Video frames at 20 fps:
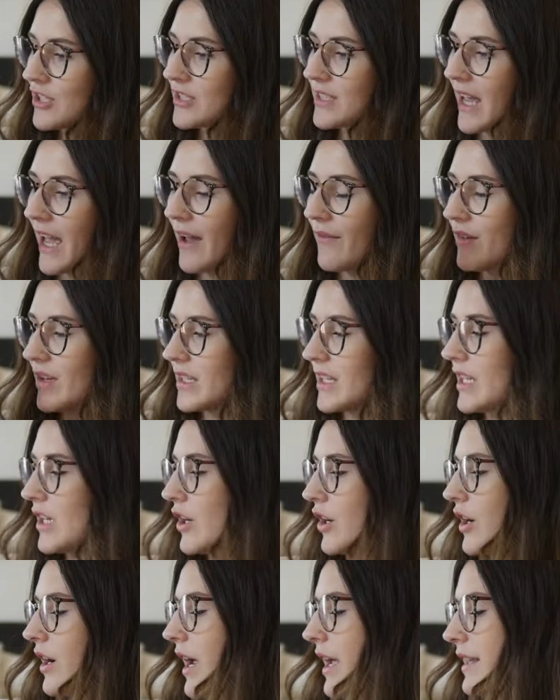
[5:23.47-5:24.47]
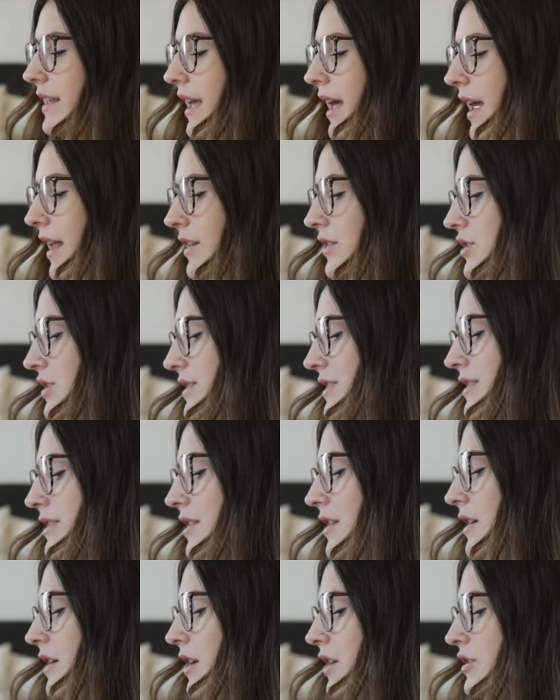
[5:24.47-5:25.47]
Just happened here again, just
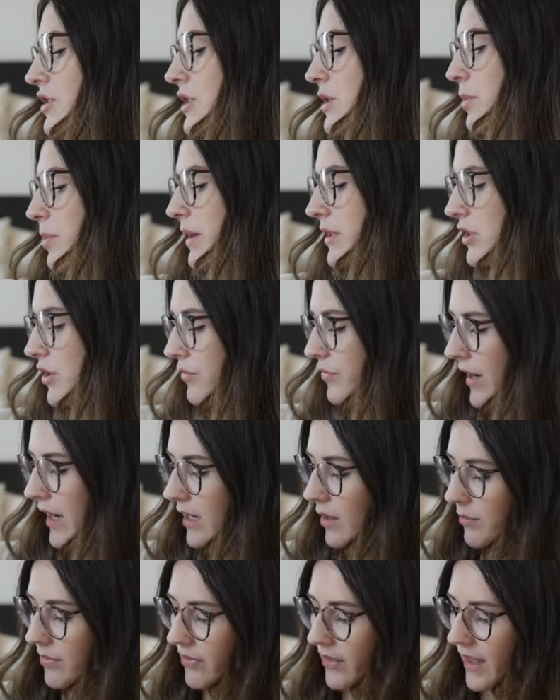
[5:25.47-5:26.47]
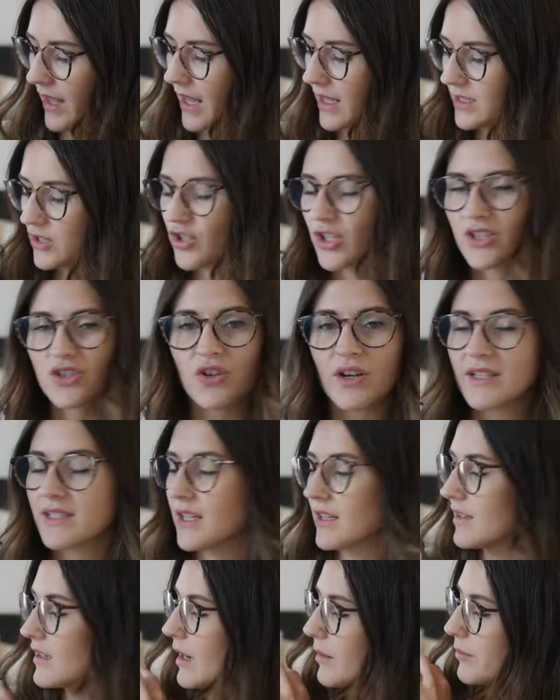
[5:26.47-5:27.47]
just a bunch of random things, just
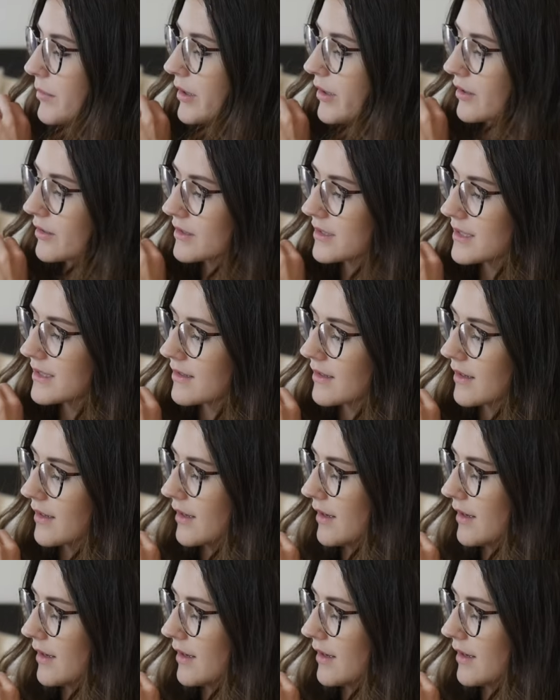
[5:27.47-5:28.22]
tracing numbers.